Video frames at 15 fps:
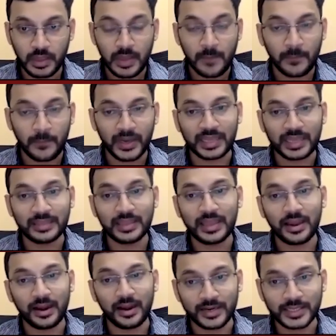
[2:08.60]
But in the
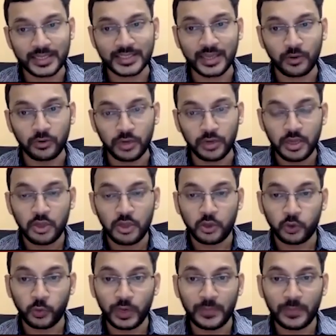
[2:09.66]
ultrasound, you
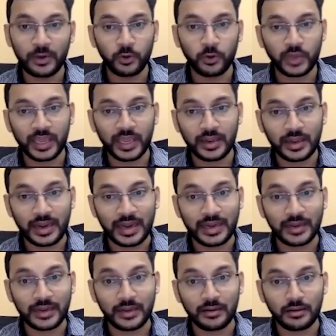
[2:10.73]
will be looking
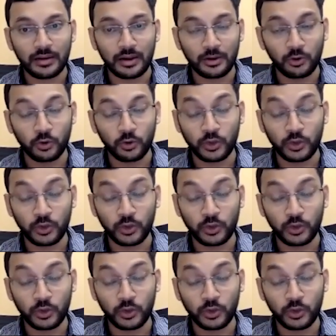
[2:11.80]
into